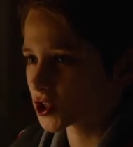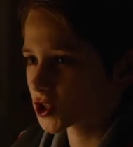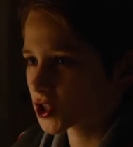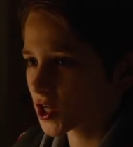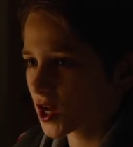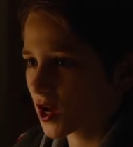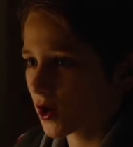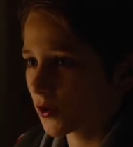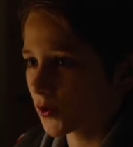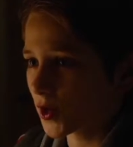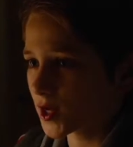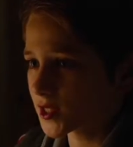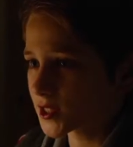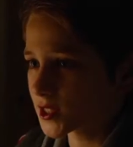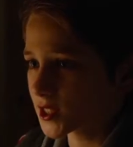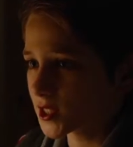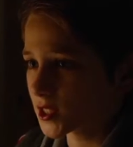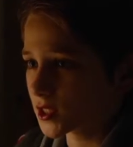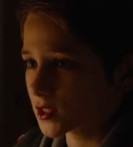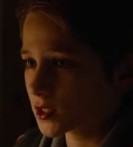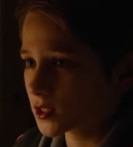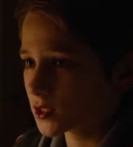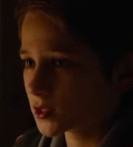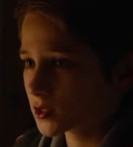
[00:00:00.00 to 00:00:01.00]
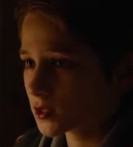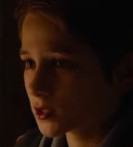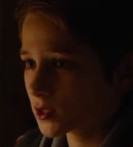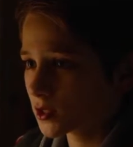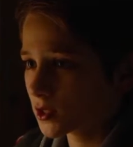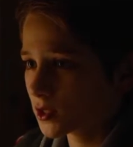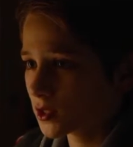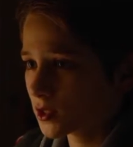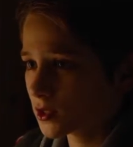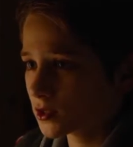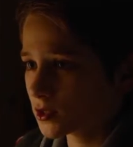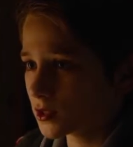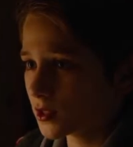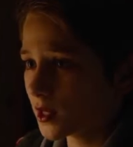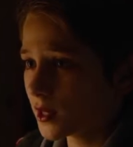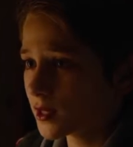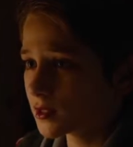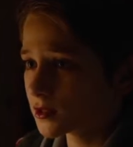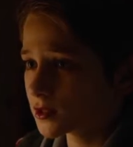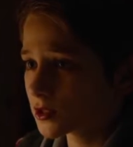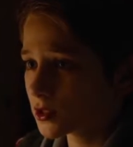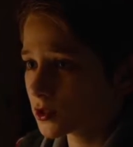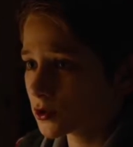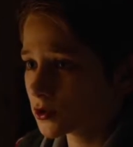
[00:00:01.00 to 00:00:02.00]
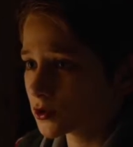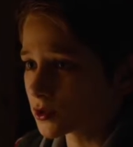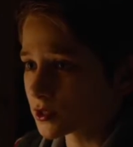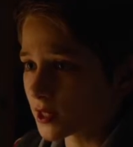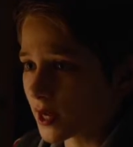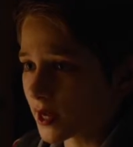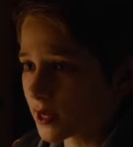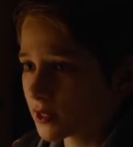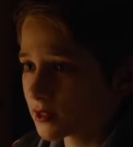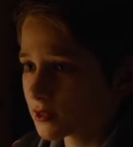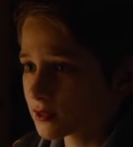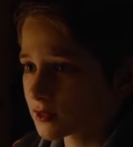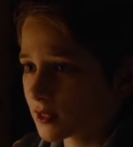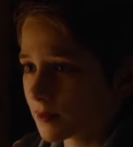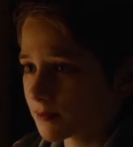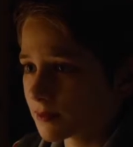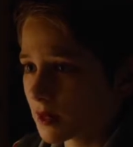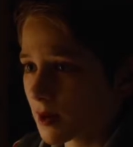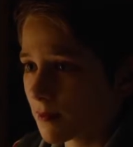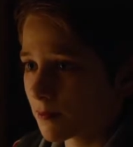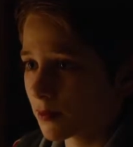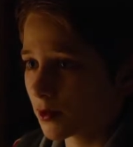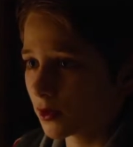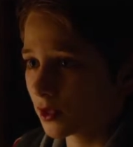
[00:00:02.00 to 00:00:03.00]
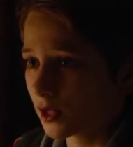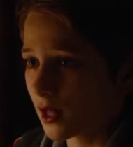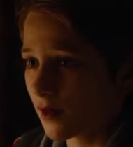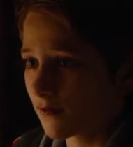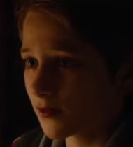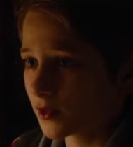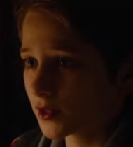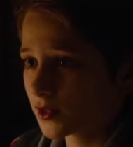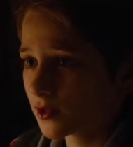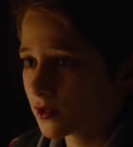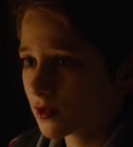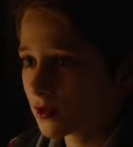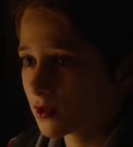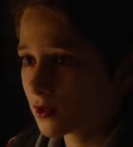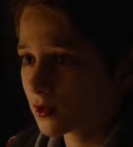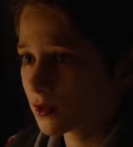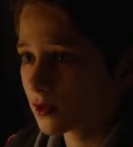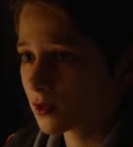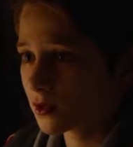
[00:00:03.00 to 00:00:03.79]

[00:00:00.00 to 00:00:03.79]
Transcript: the Schell residence. Today is Tuesday, September 11th.